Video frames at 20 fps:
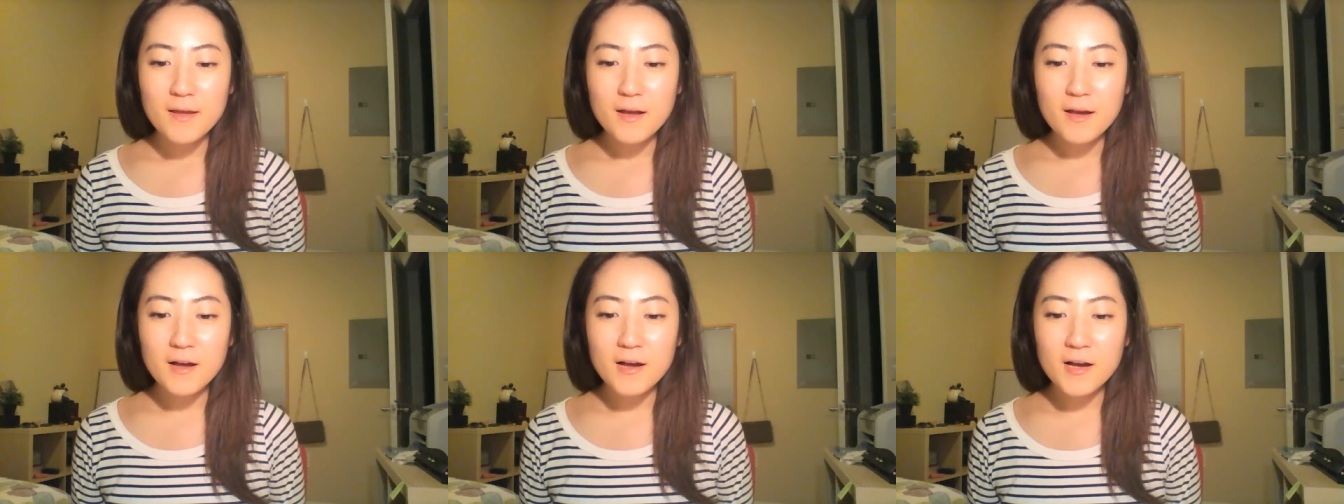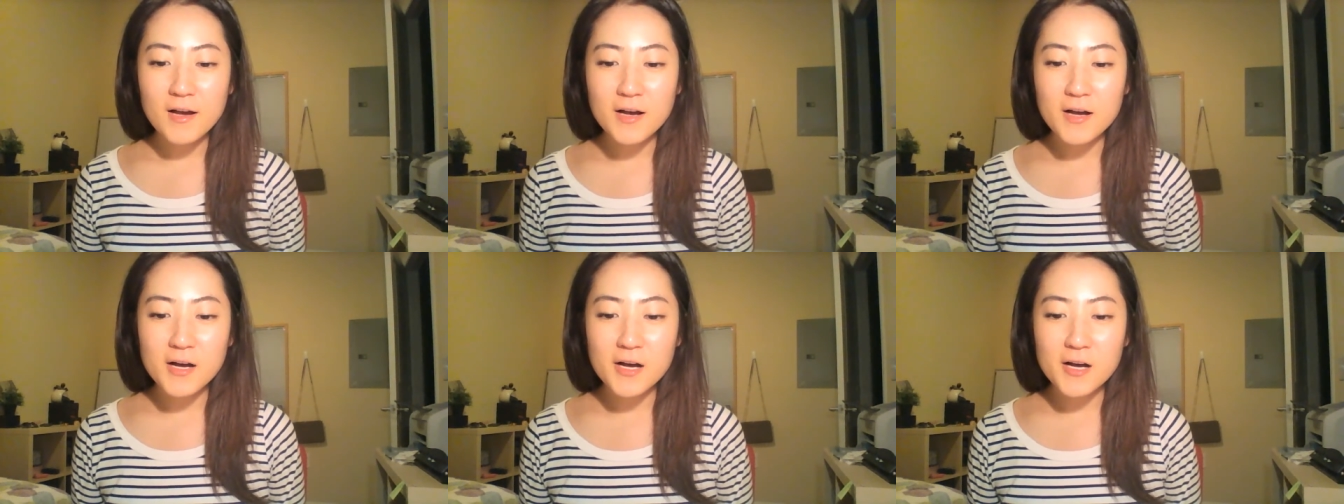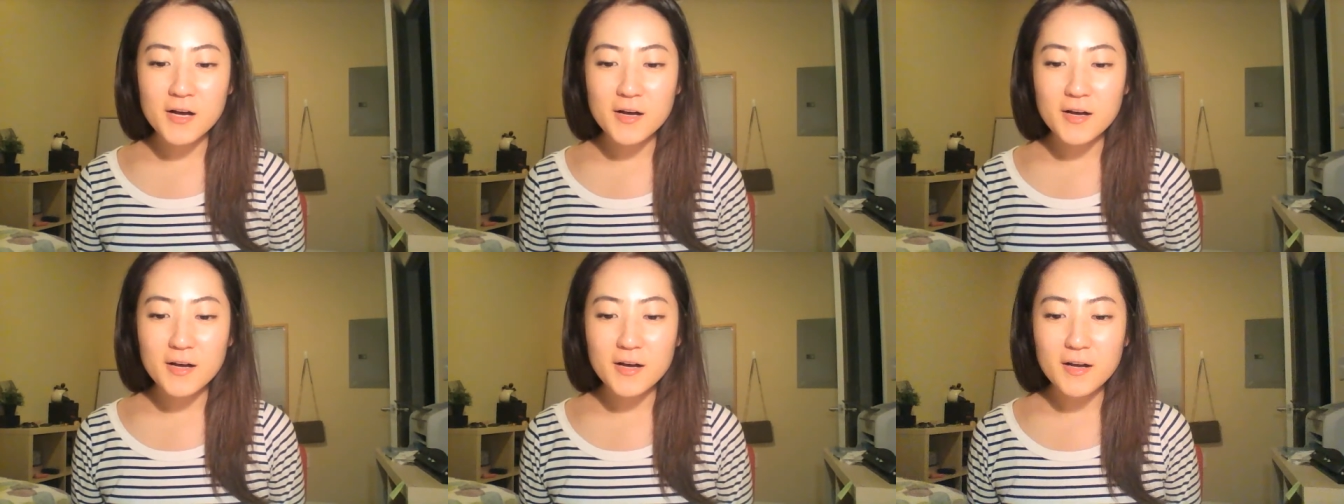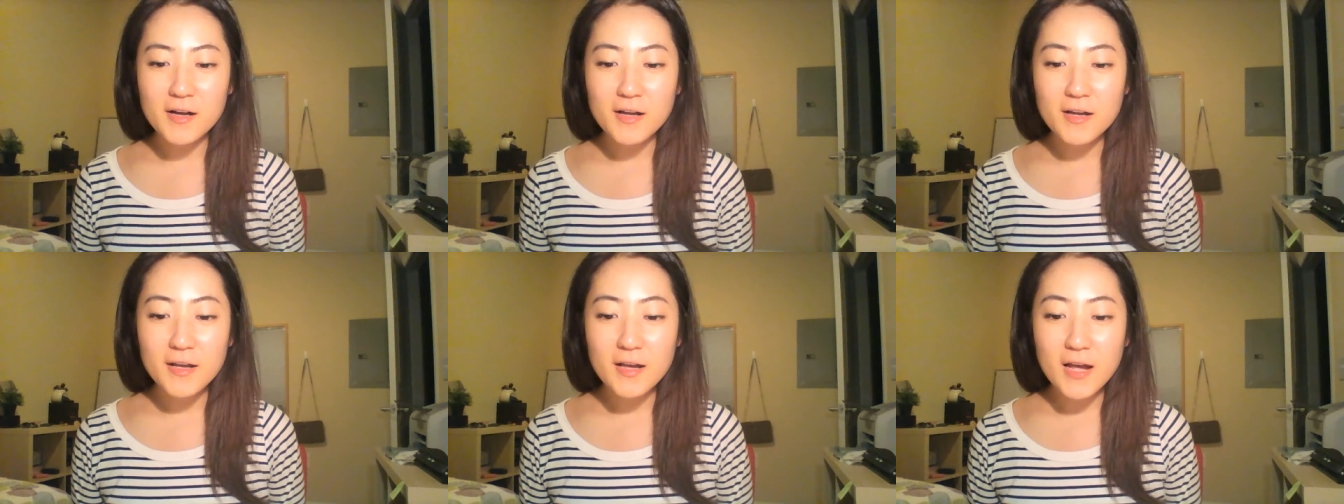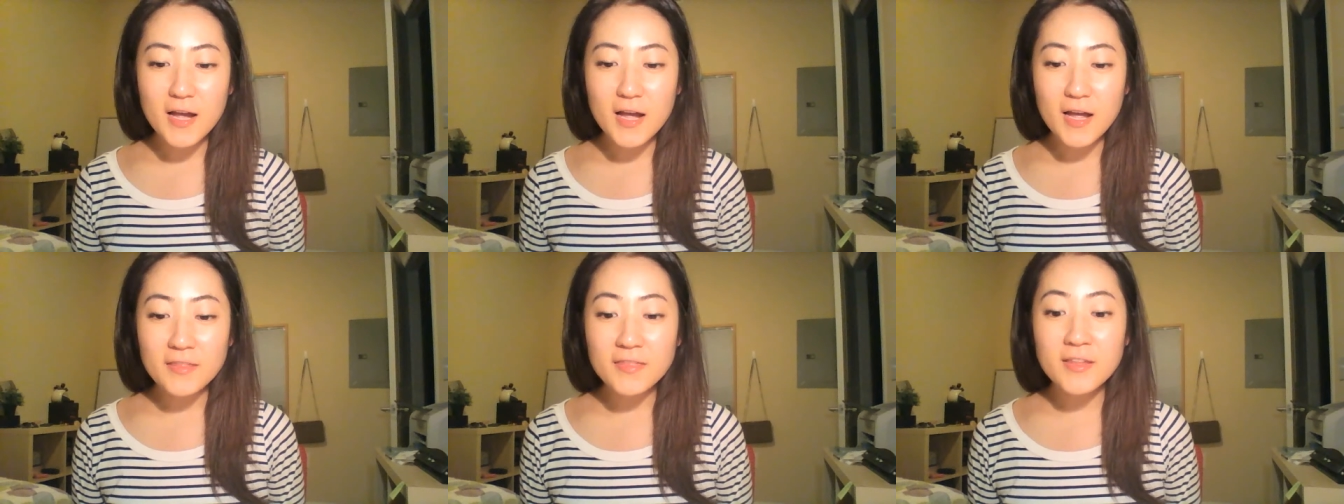I
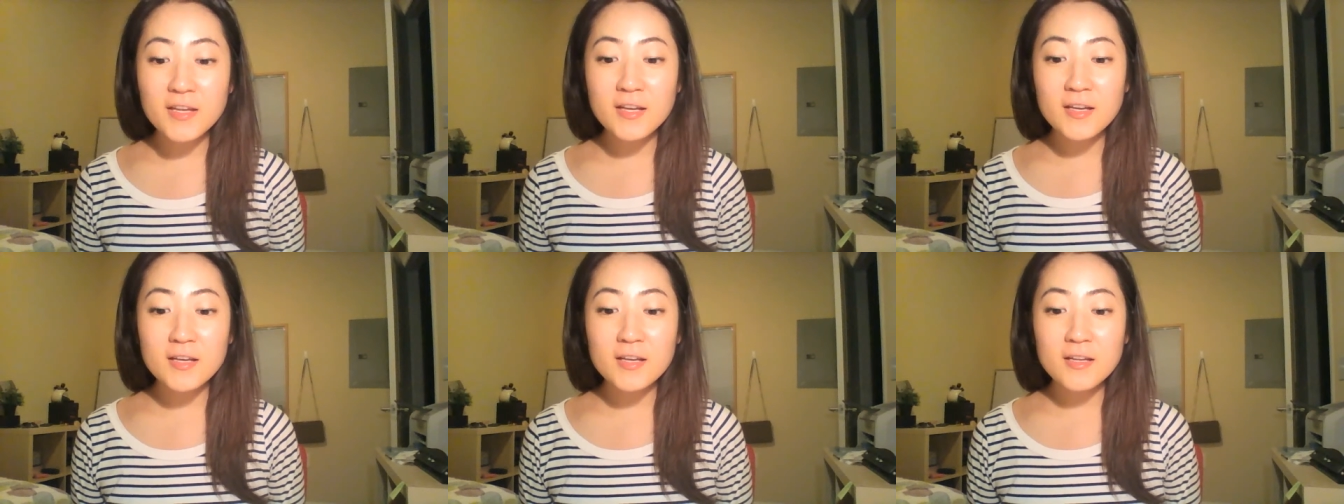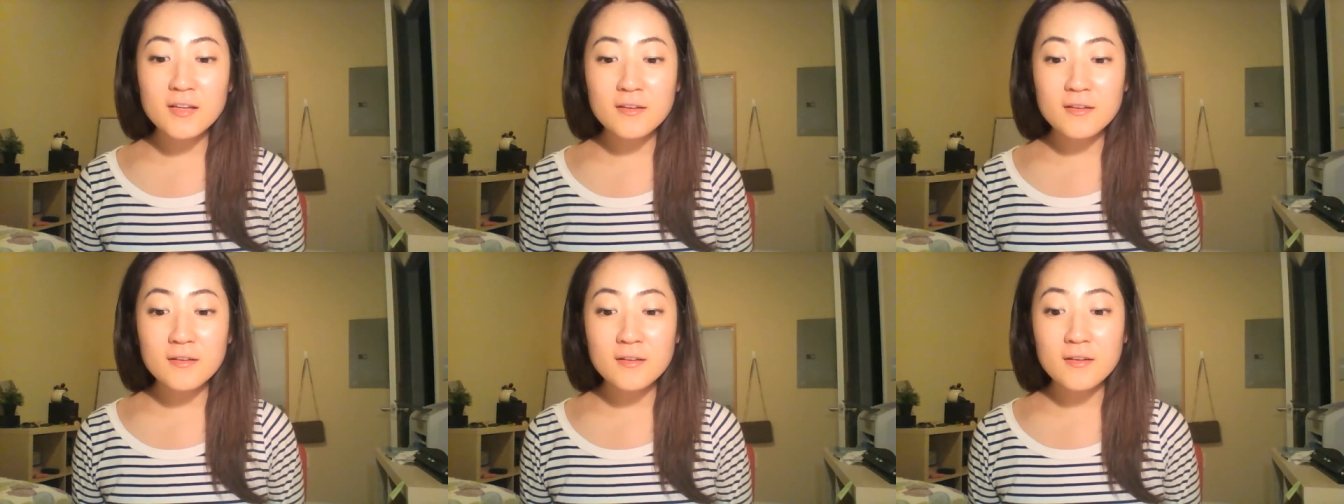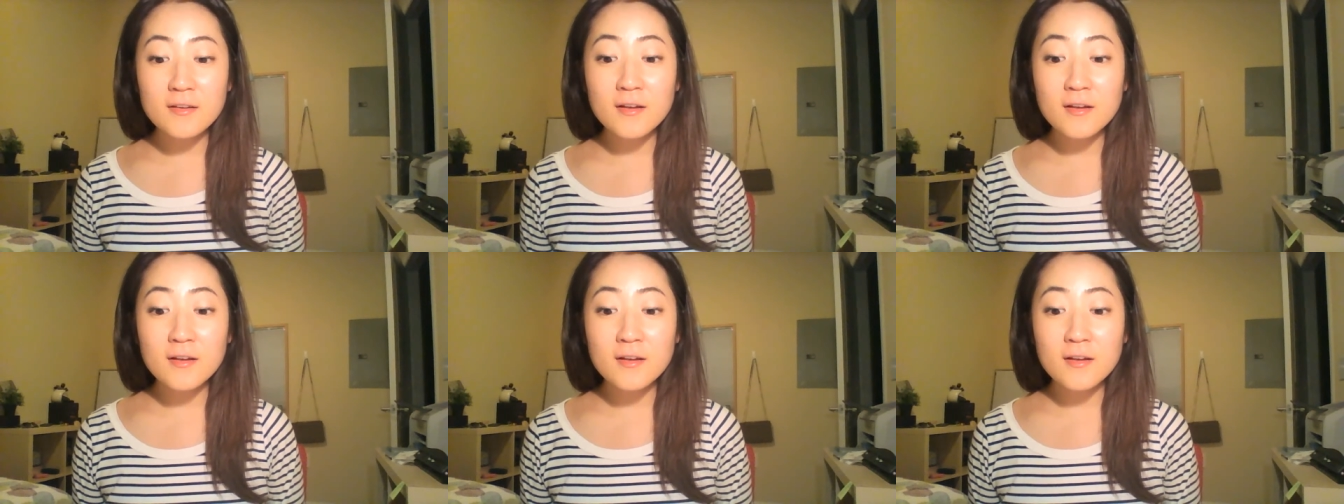think it